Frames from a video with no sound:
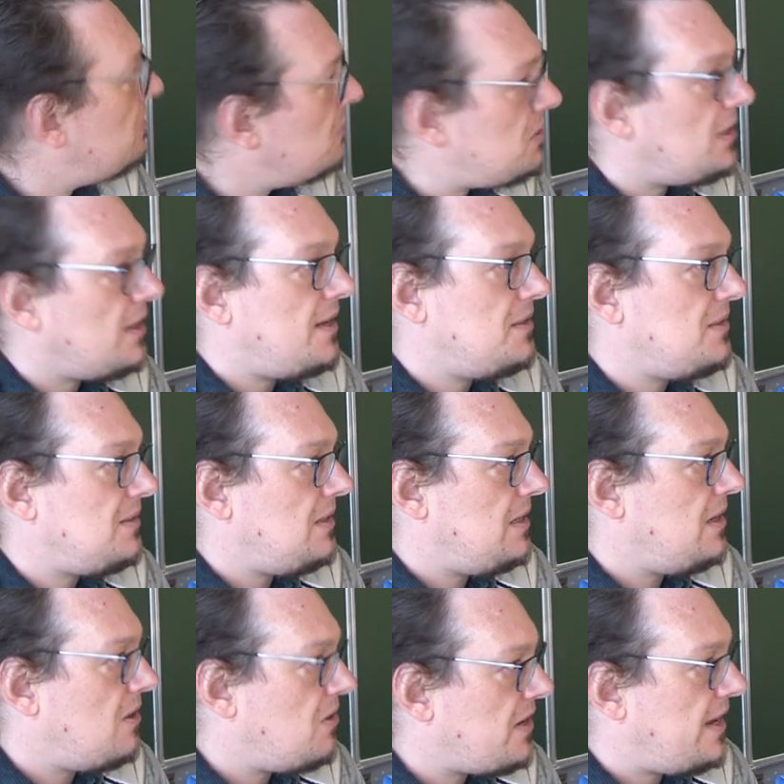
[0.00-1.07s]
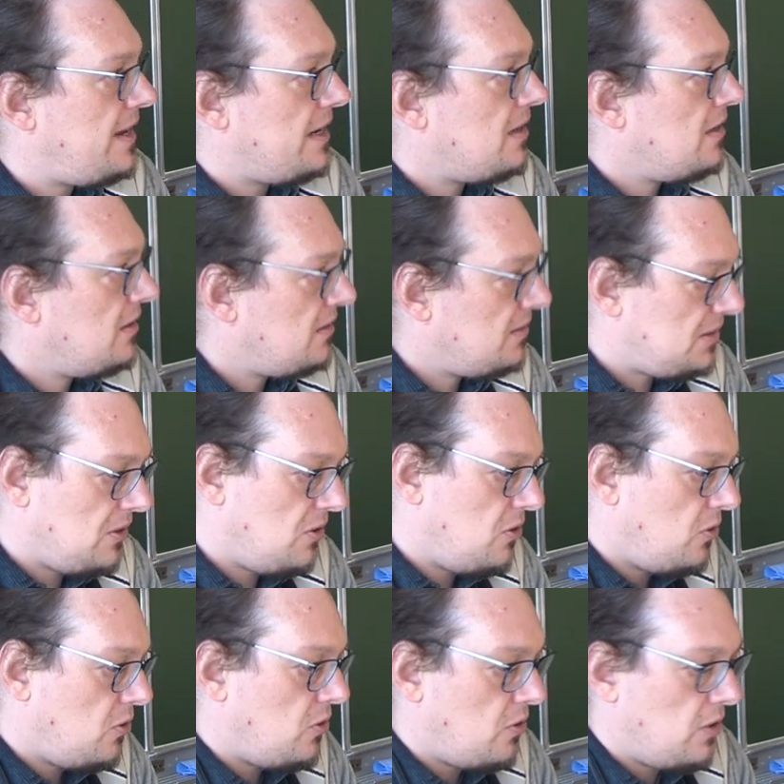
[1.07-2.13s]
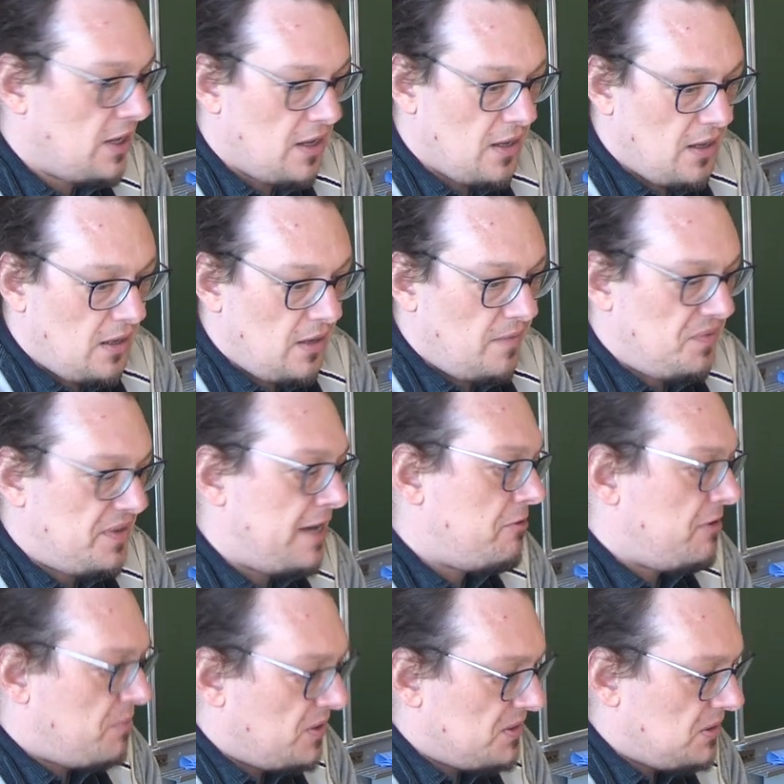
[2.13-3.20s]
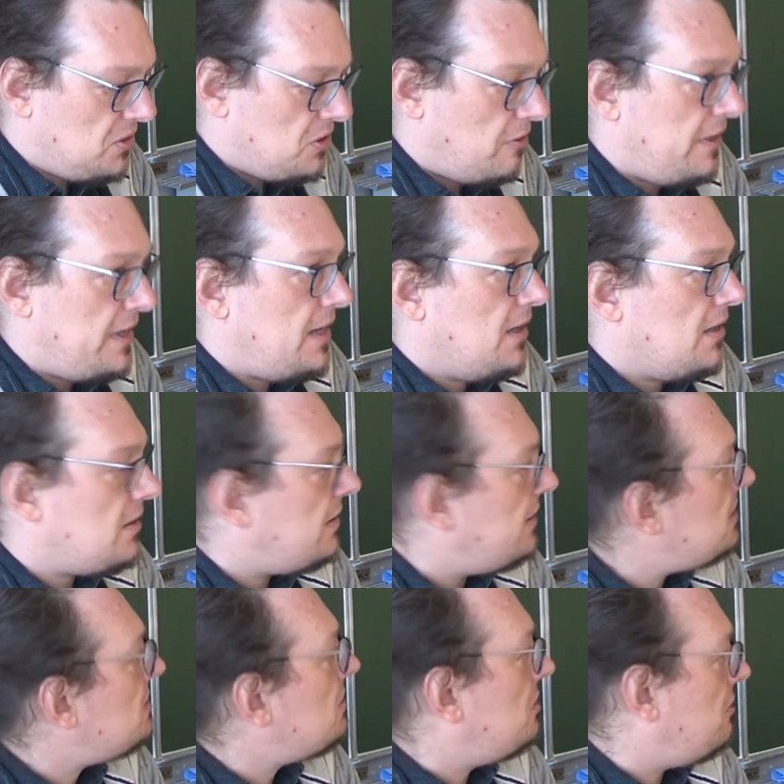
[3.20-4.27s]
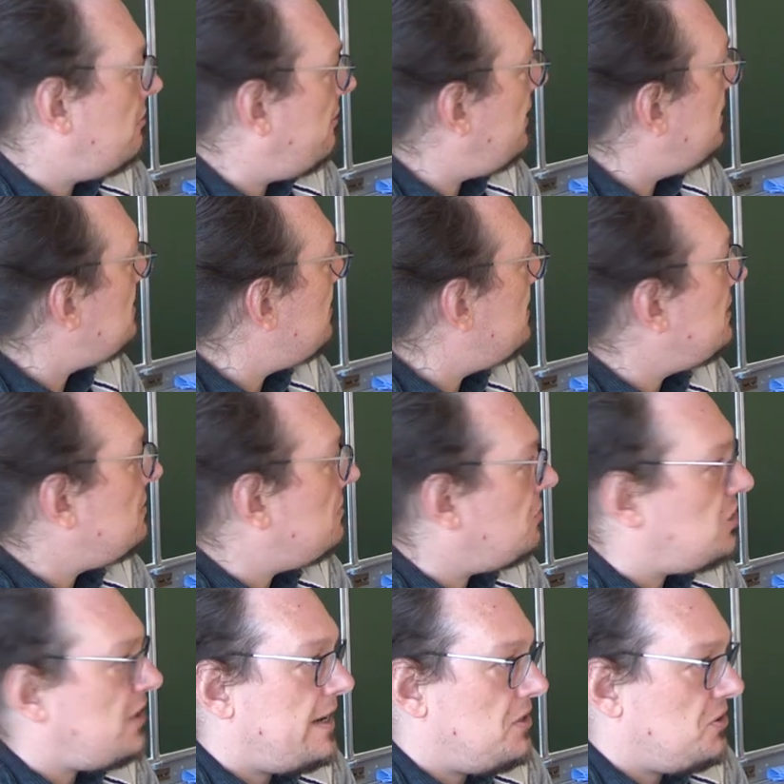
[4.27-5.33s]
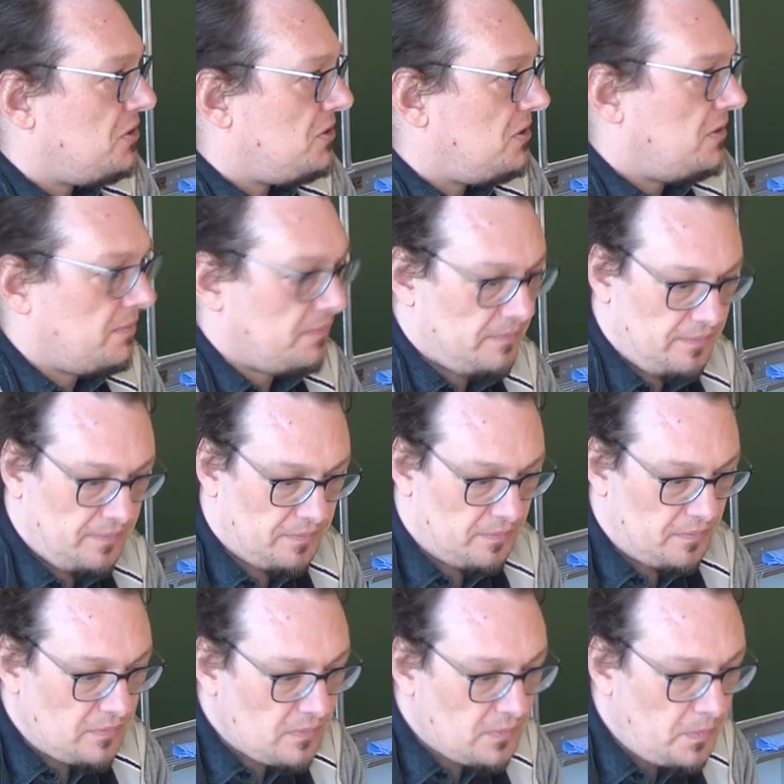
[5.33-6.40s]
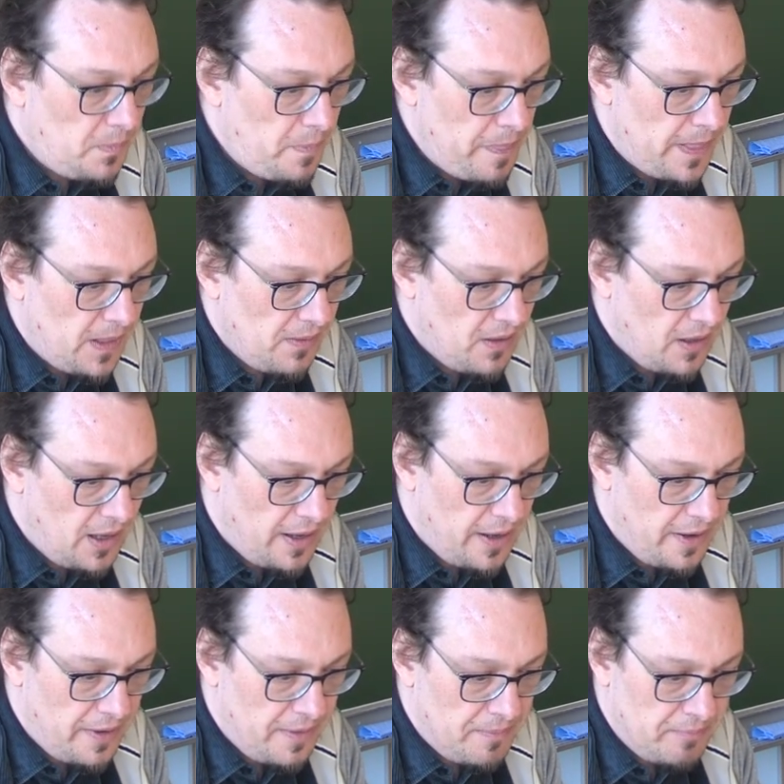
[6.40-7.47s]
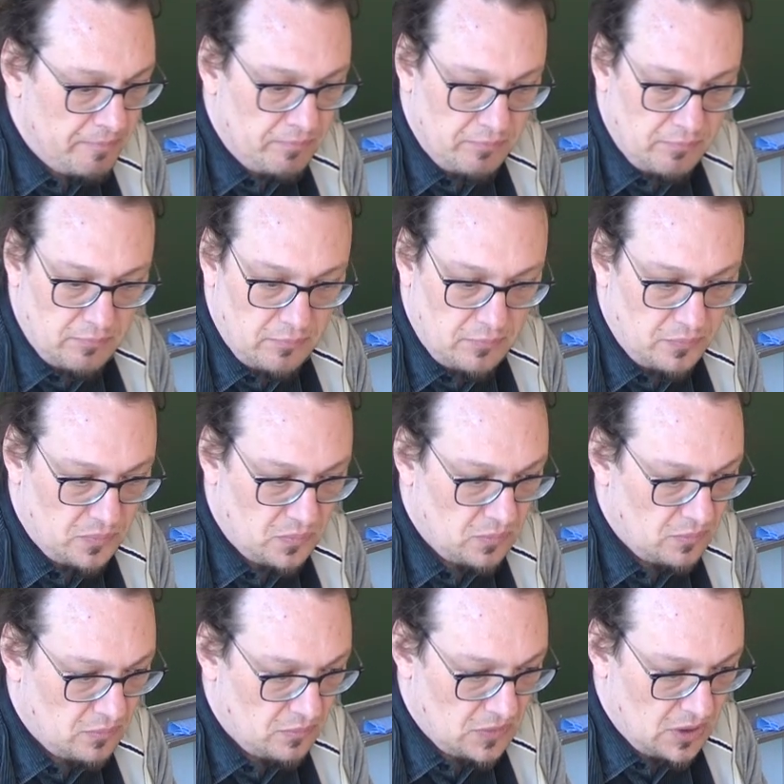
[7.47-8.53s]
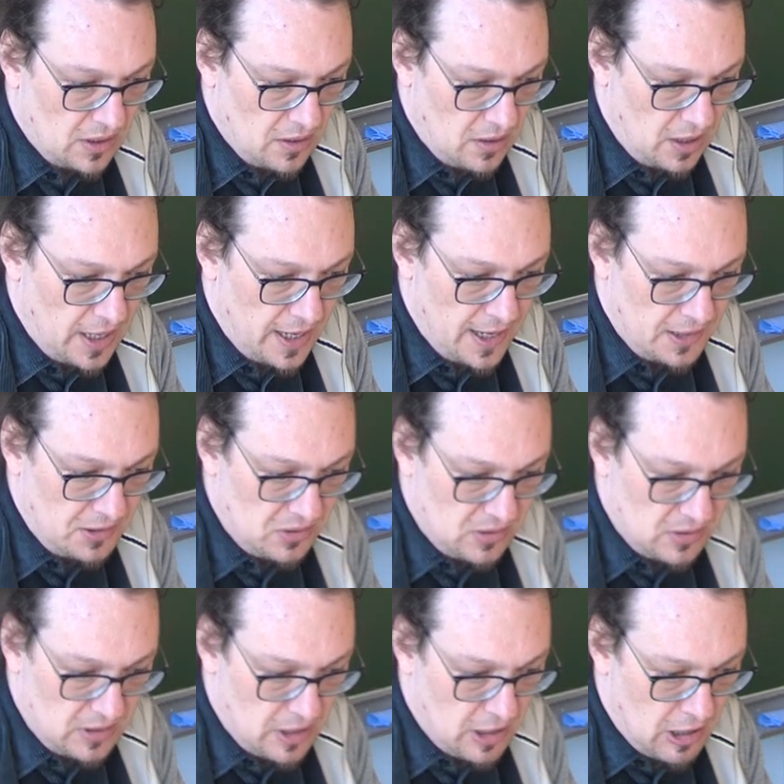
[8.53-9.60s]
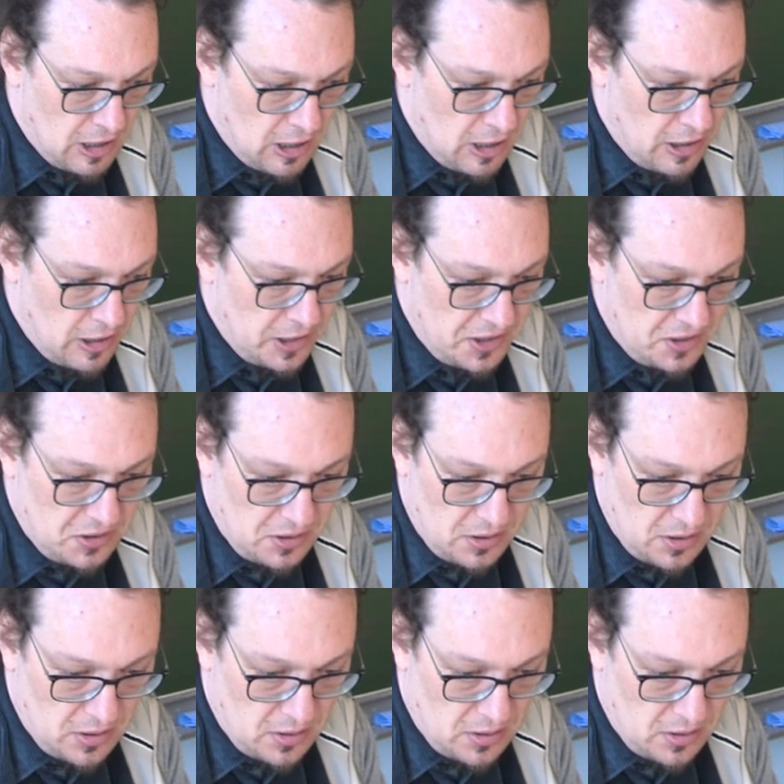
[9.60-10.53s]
look and see, okay, so that repository is not all right. I need to change it. Um, let's start